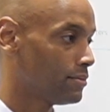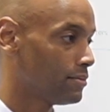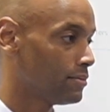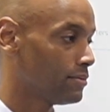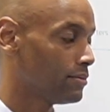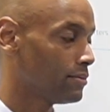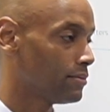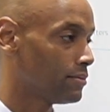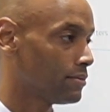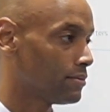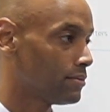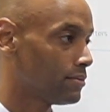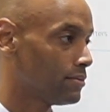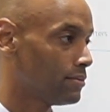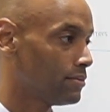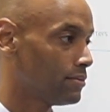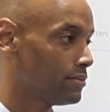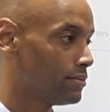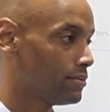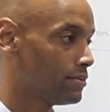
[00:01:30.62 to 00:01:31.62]

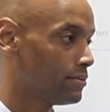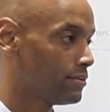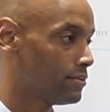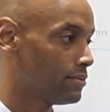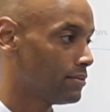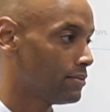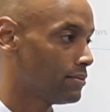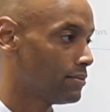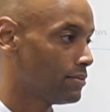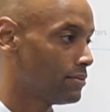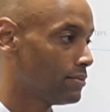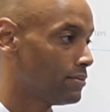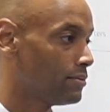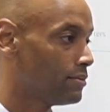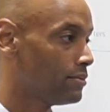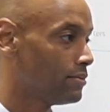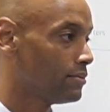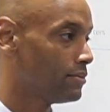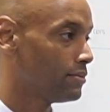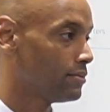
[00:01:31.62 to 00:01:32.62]

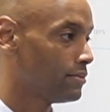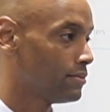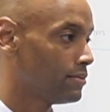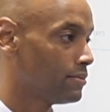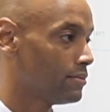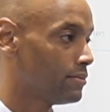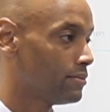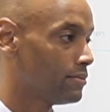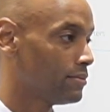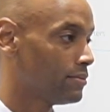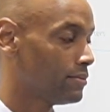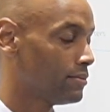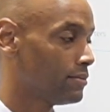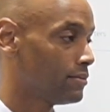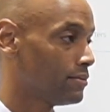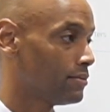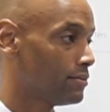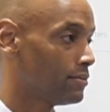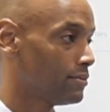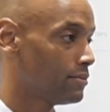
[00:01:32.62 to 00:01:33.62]

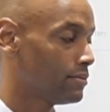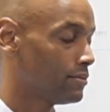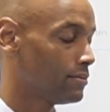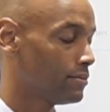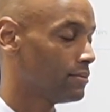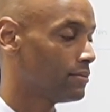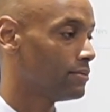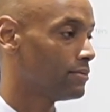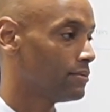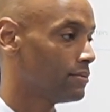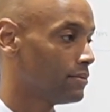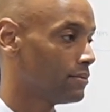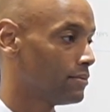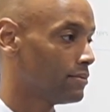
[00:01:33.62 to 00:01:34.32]
[no speech]